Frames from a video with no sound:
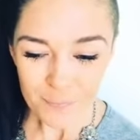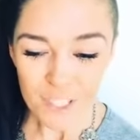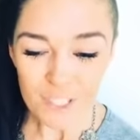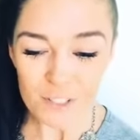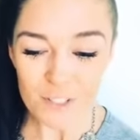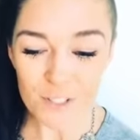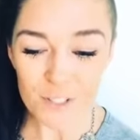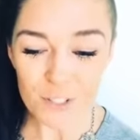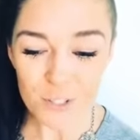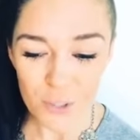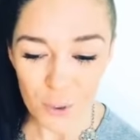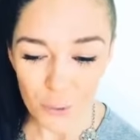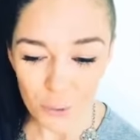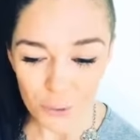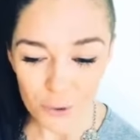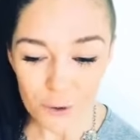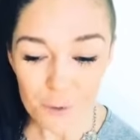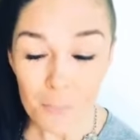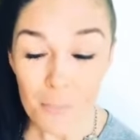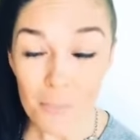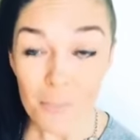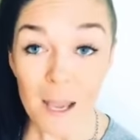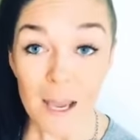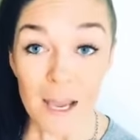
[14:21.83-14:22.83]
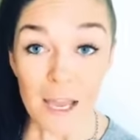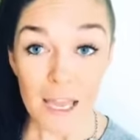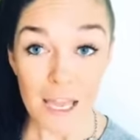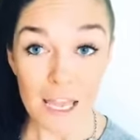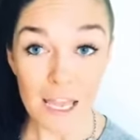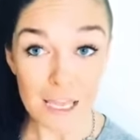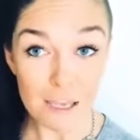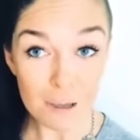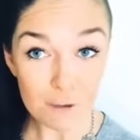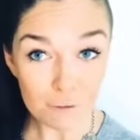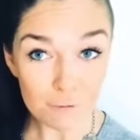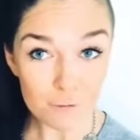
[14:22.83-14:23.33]
So,
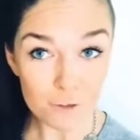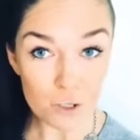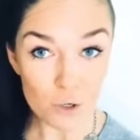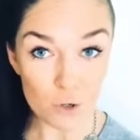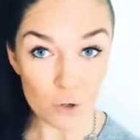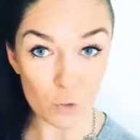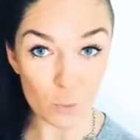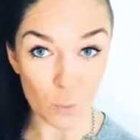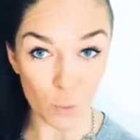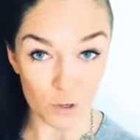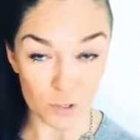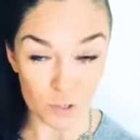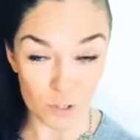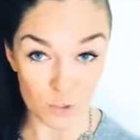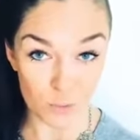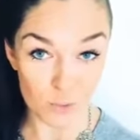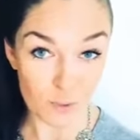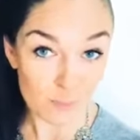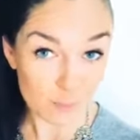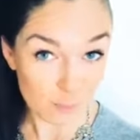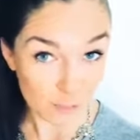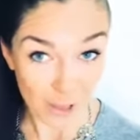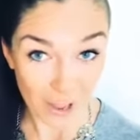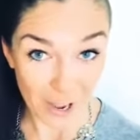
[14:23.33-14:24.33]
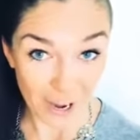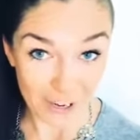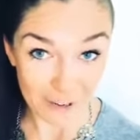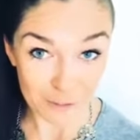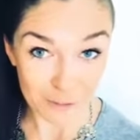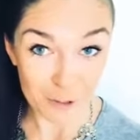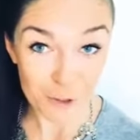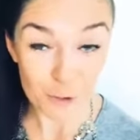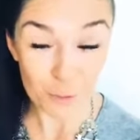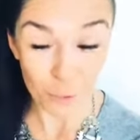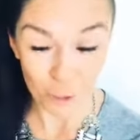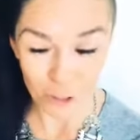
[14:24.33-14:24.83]
if you want to apply,
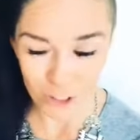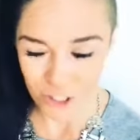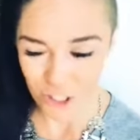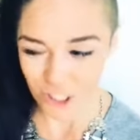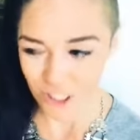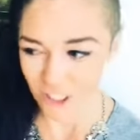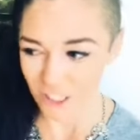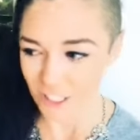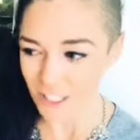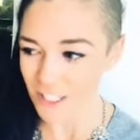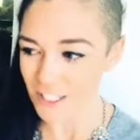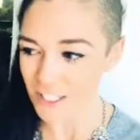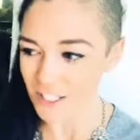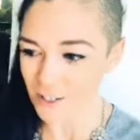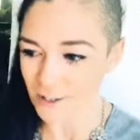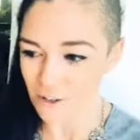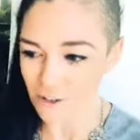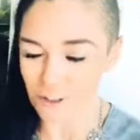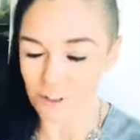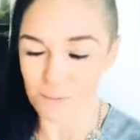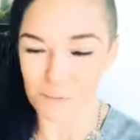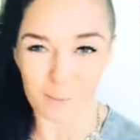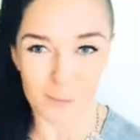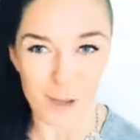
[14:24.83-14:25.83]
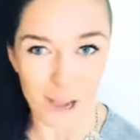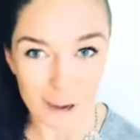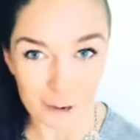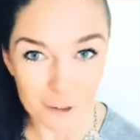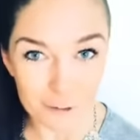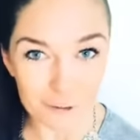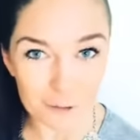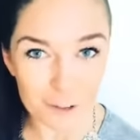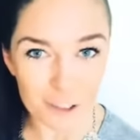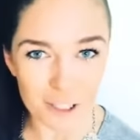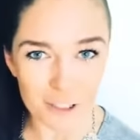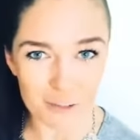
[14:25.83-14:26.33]
if you're watching this and you're a
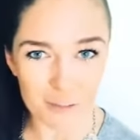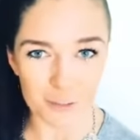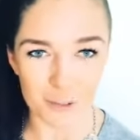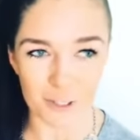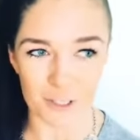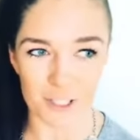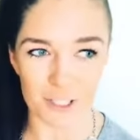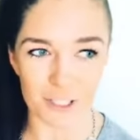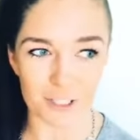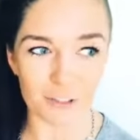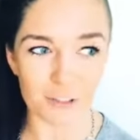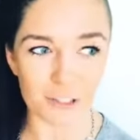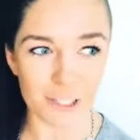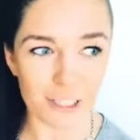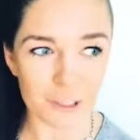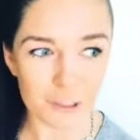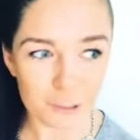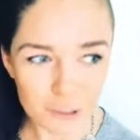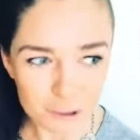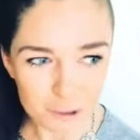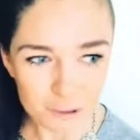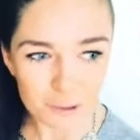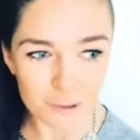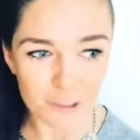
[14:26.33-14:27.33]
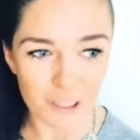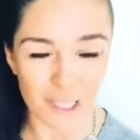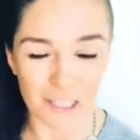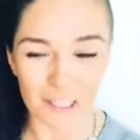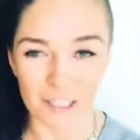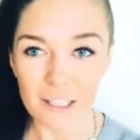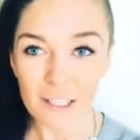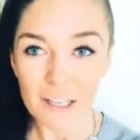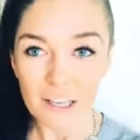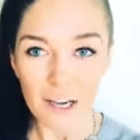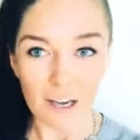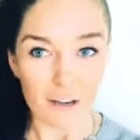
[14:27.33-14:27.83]
powerful young person, you're like, oh, like,
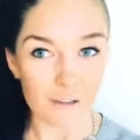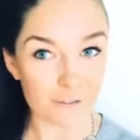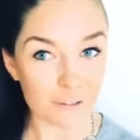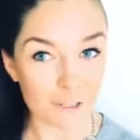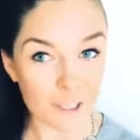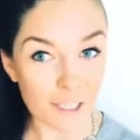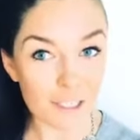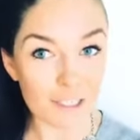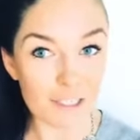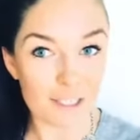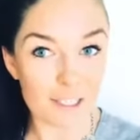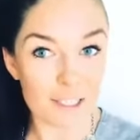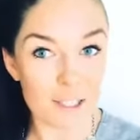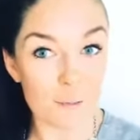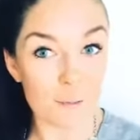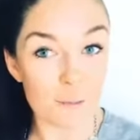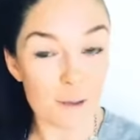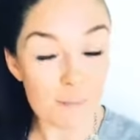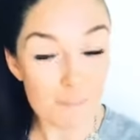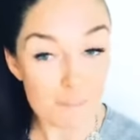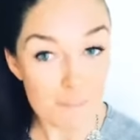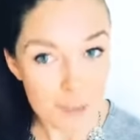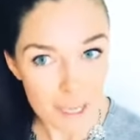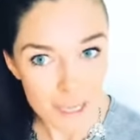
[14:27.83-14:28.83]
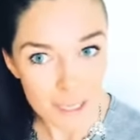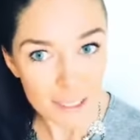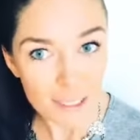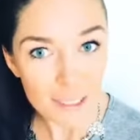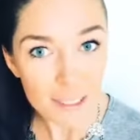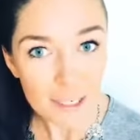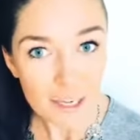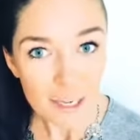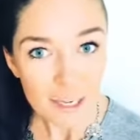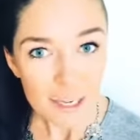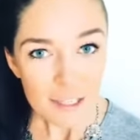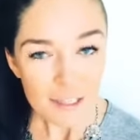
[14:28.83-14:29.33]
I feel like this could be
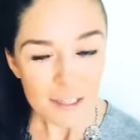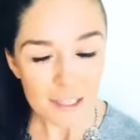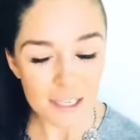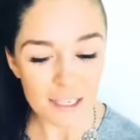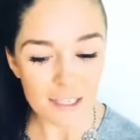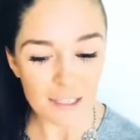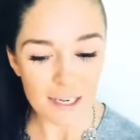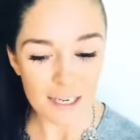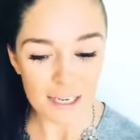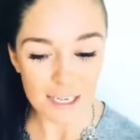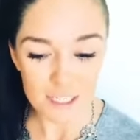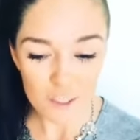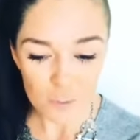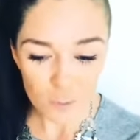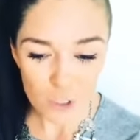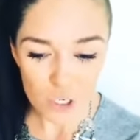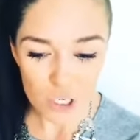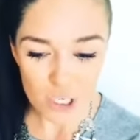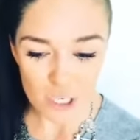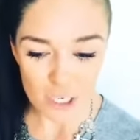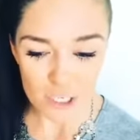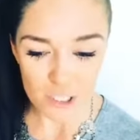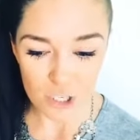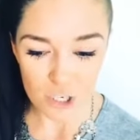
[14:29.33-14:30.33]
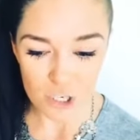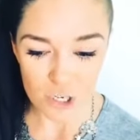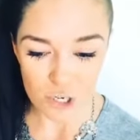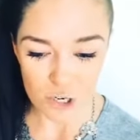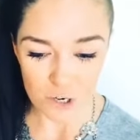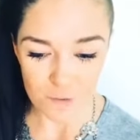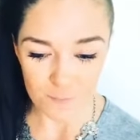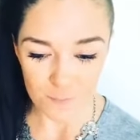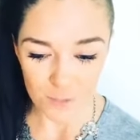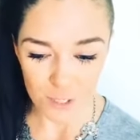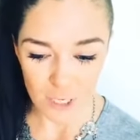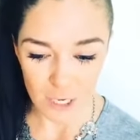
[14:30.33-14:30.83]
me, then here's what you need to do,
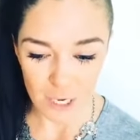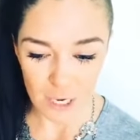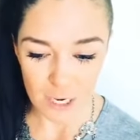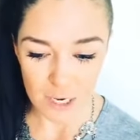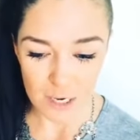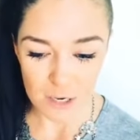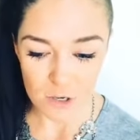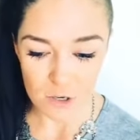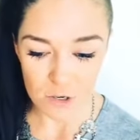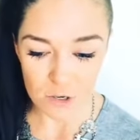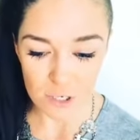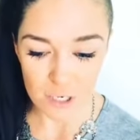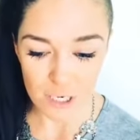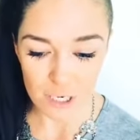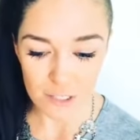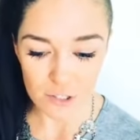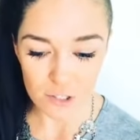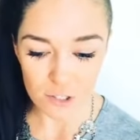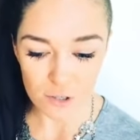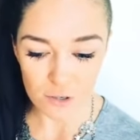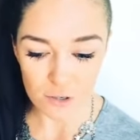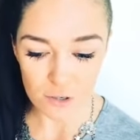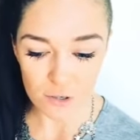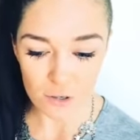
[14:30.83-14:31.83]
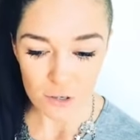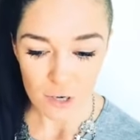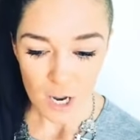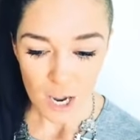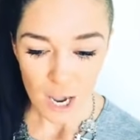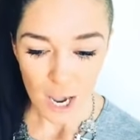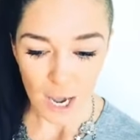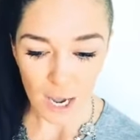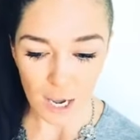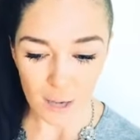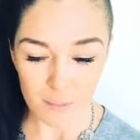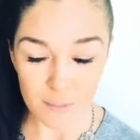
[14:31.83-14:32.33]
okay? You need to
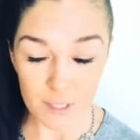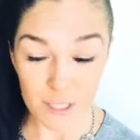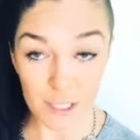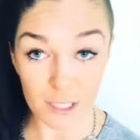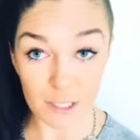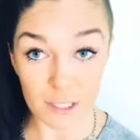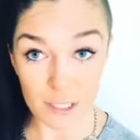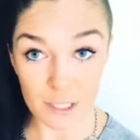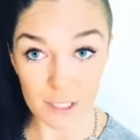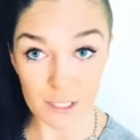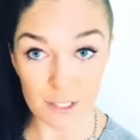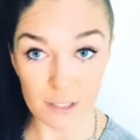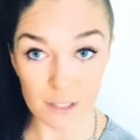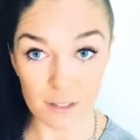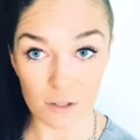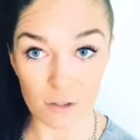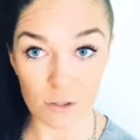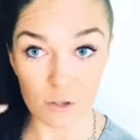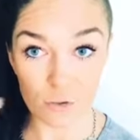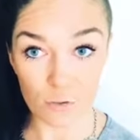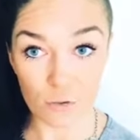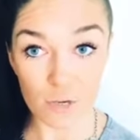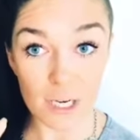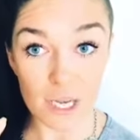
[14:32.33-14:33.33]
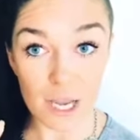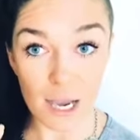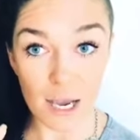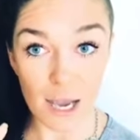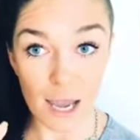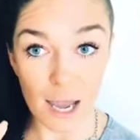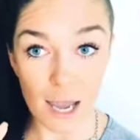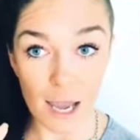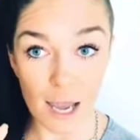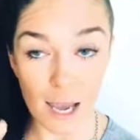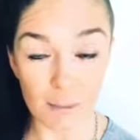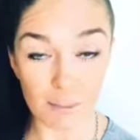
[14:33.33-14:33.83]
um, send us three
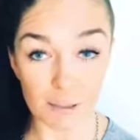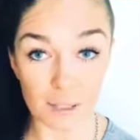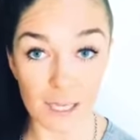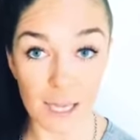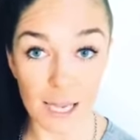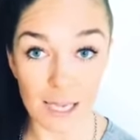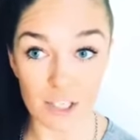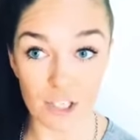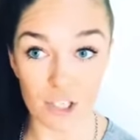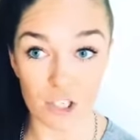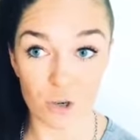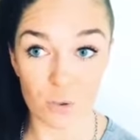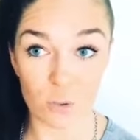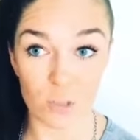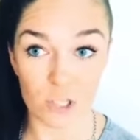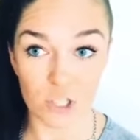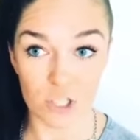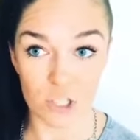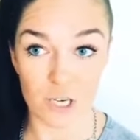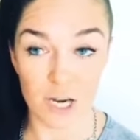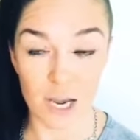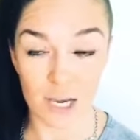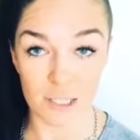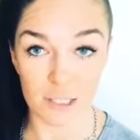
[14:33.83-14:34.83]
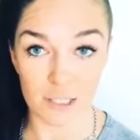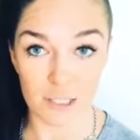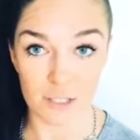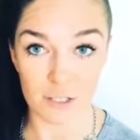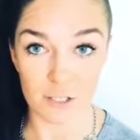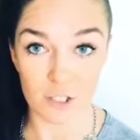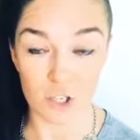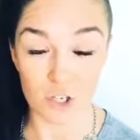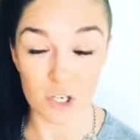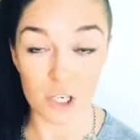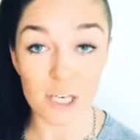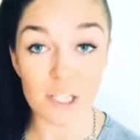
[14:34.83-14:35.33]
application question
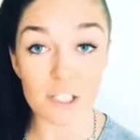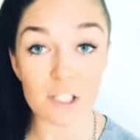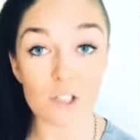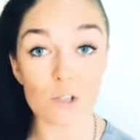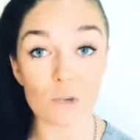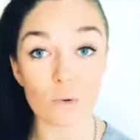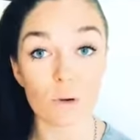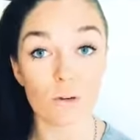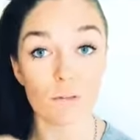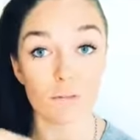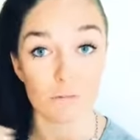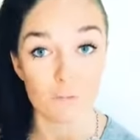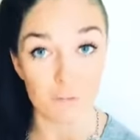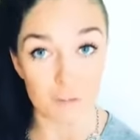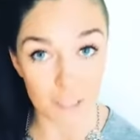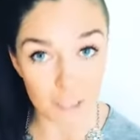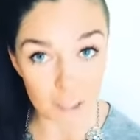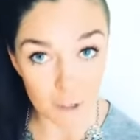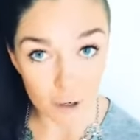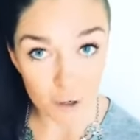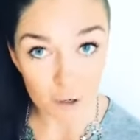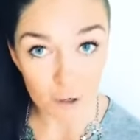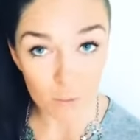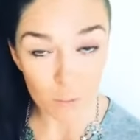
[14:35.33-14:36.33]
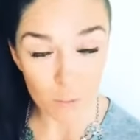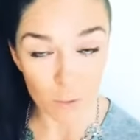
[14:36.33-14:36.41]
answers. So you need to do a video.